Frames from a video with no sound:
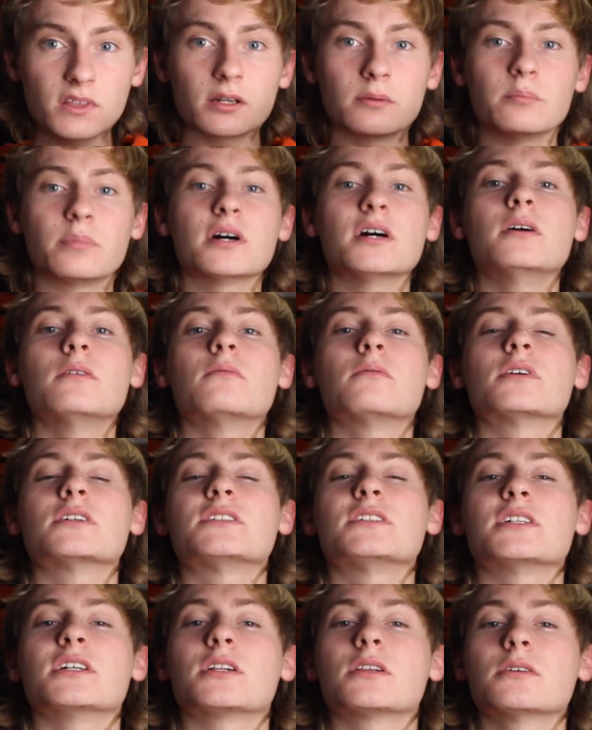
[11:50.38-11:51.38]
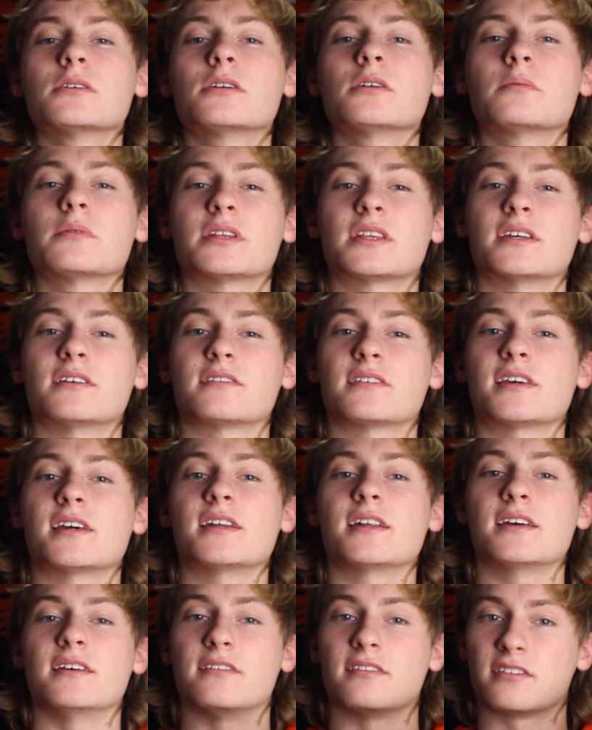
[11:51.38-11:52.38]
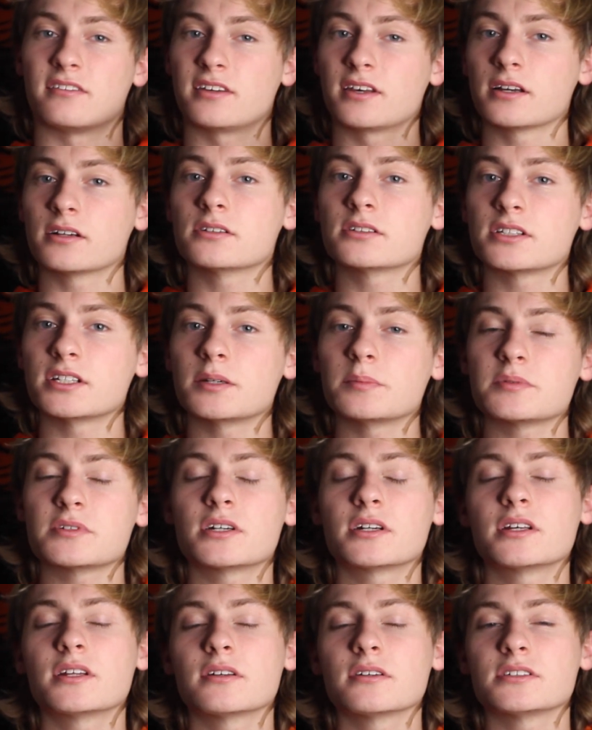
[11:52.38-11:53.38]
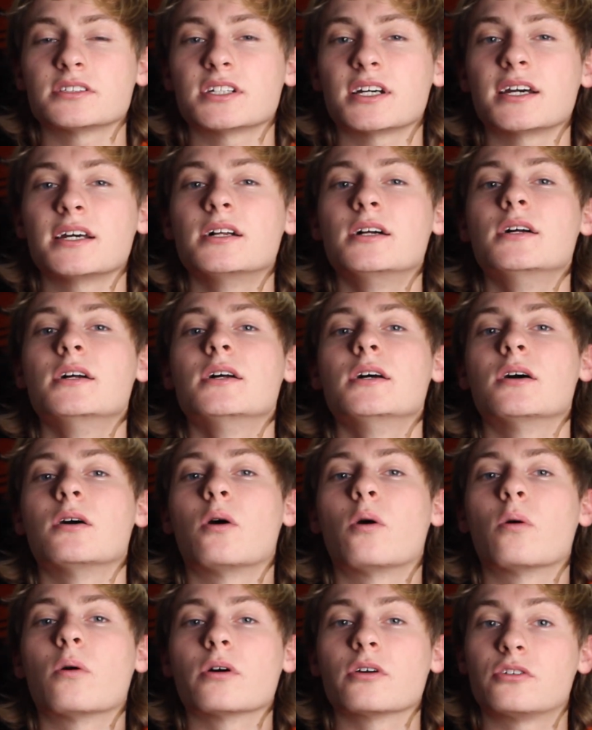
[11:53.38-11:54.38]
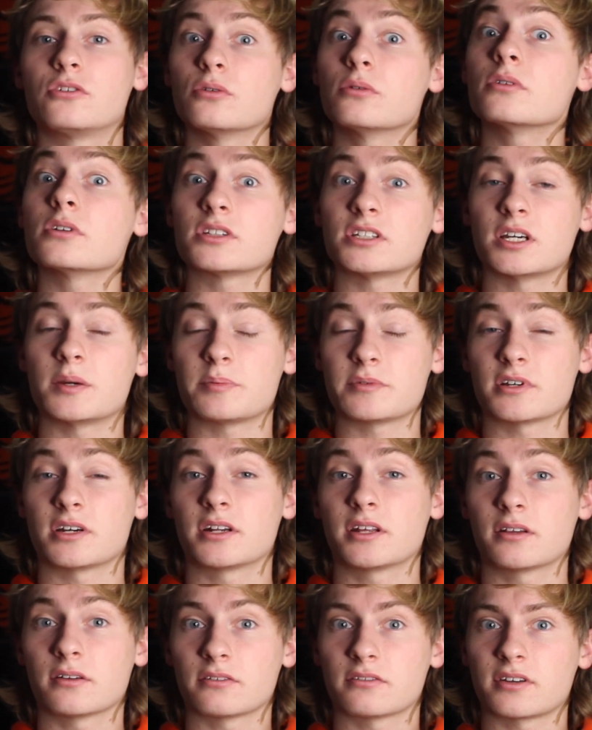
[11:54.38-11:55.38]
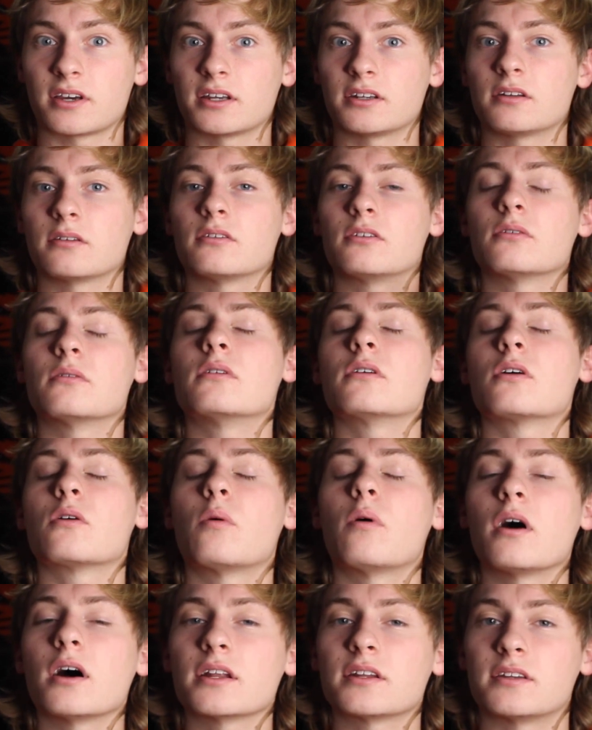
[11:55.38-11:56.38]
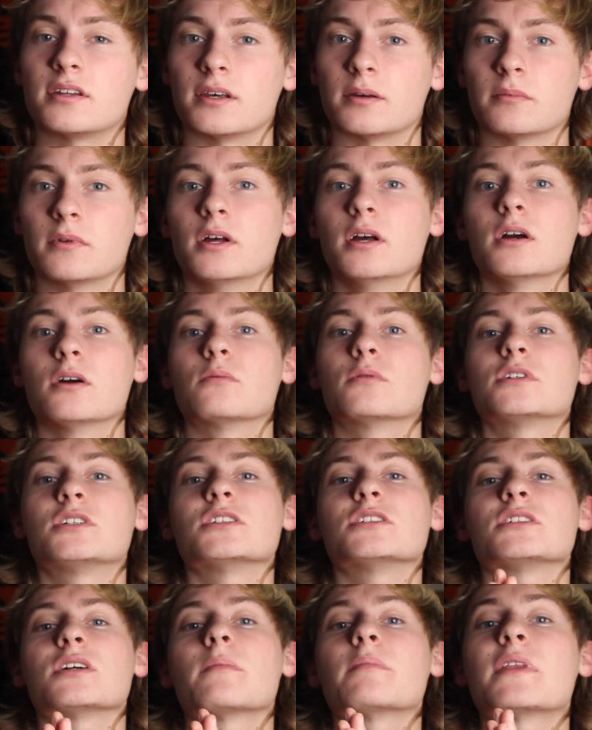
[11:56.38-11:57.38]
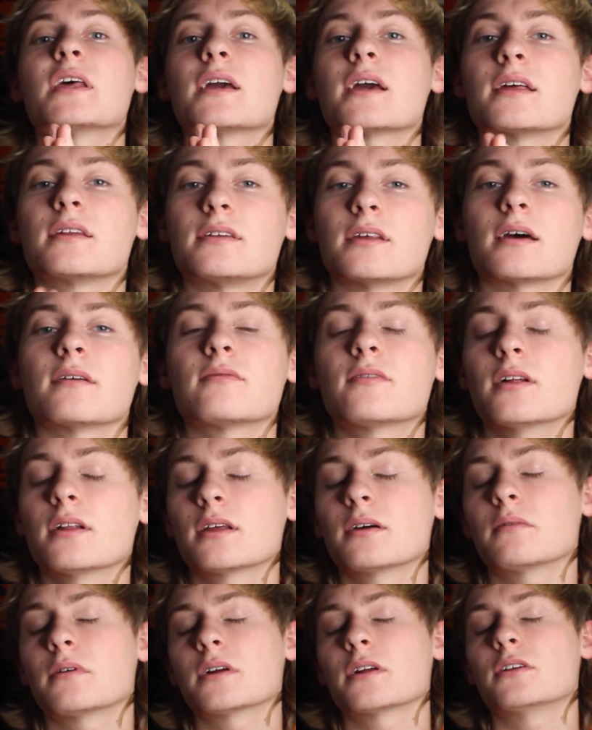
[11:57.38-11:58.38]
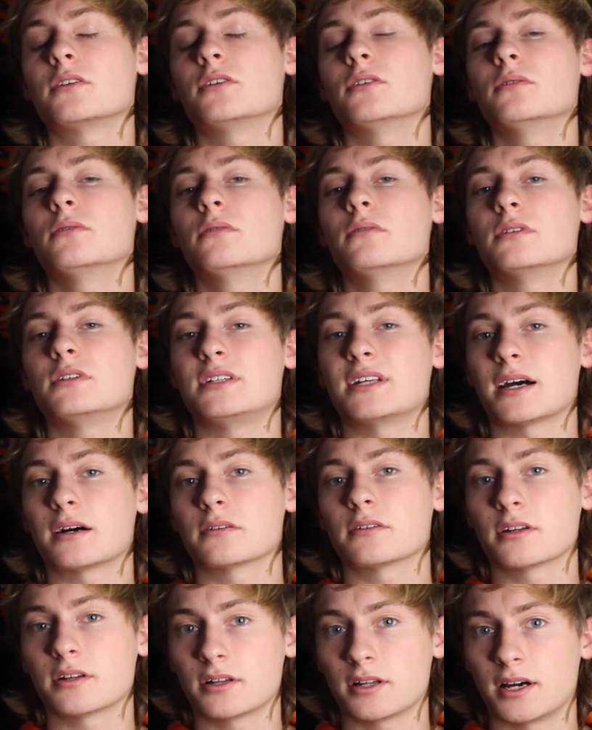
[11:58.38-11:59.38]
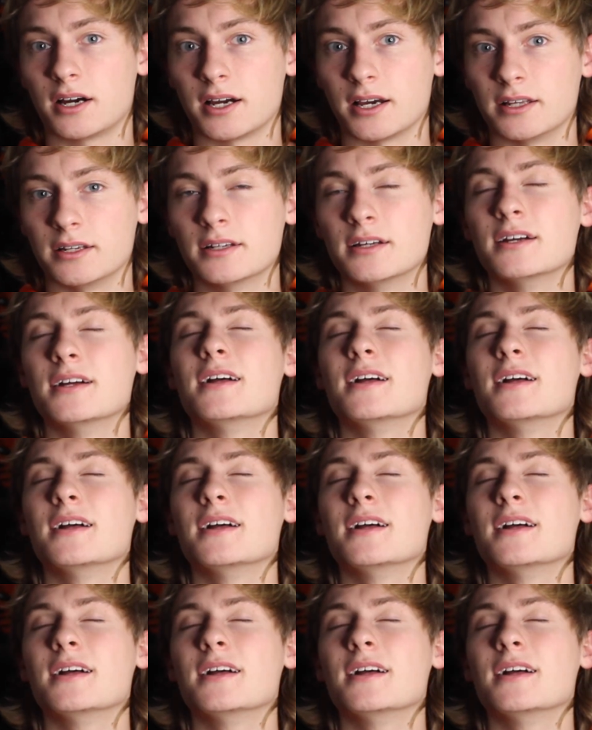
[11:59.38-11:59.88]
But what's included with this kit is single tips on either side or dual tips on either side to do a quad tip, which is something I definitely want to do down the line.